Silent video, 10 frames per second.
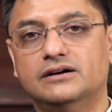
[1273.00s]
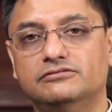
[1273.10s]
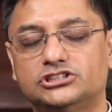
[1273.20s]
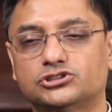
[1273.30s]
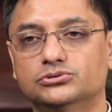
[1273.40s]

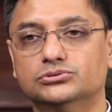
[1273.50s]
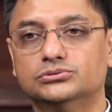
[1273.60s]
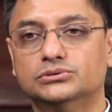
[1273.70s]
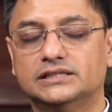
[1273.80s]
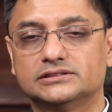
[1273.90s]

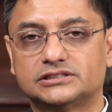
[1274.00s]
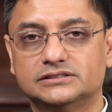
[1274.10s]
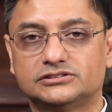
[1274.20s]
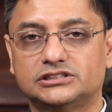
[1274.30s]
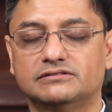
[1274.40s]
Vishnu and
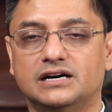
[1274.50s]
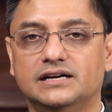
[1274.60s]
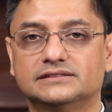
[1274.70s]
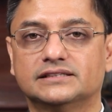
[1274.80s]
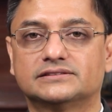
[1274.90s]

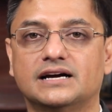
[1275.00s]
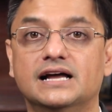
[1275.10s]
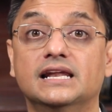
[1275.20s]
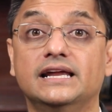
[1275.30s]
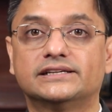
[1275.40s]
Shiva etc.
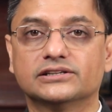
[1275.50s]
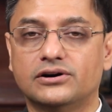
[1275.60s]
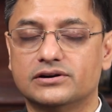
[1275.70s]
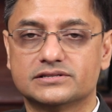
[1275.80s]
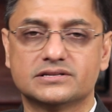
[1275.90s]
are later
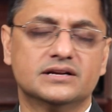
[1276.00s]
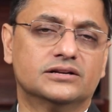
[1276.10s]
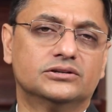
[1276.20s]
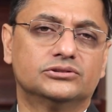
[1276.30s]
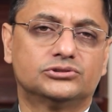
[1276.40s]
gods.
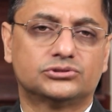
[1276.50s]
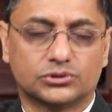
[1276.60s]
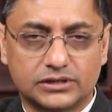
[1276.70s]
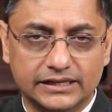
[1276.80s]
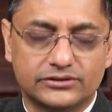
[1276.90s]

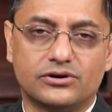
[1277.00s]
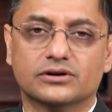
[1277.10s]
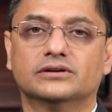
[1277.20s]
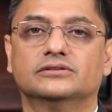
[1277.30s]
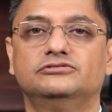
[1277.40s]
Totally
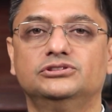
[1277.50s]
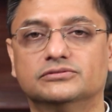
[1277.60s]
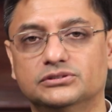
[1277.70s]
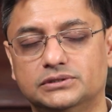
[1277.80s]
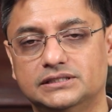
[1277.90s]
wrong view
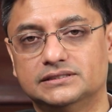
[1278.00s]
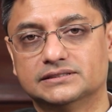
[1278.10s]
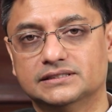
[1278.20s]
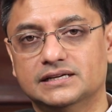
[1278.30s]
of the world.